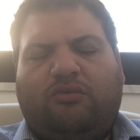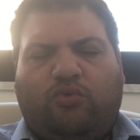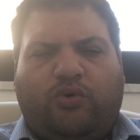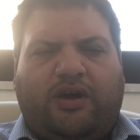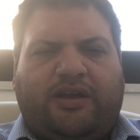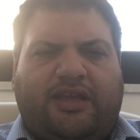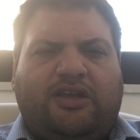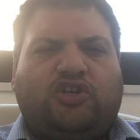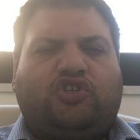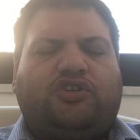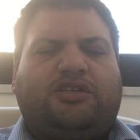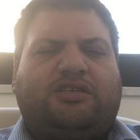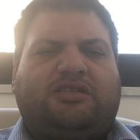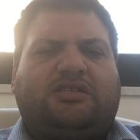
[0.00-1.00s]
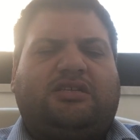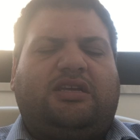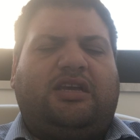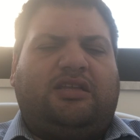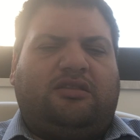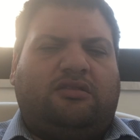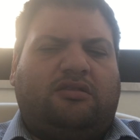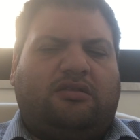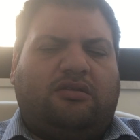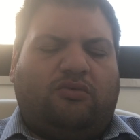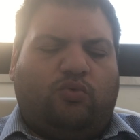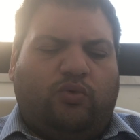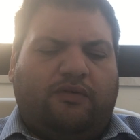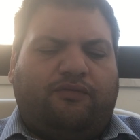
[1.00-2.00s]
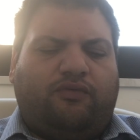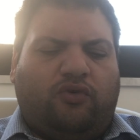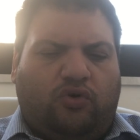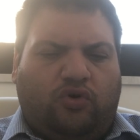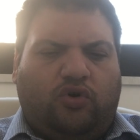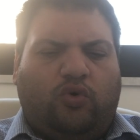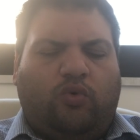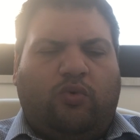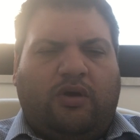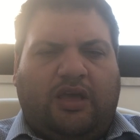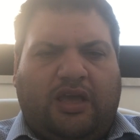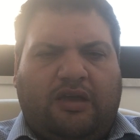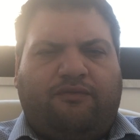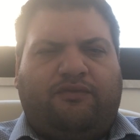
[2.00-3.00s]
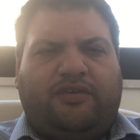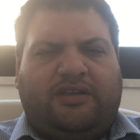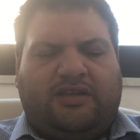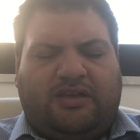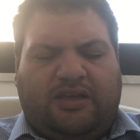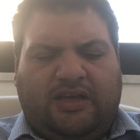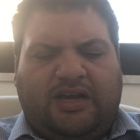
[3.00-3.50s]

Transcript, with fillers: we are Asians and we follow every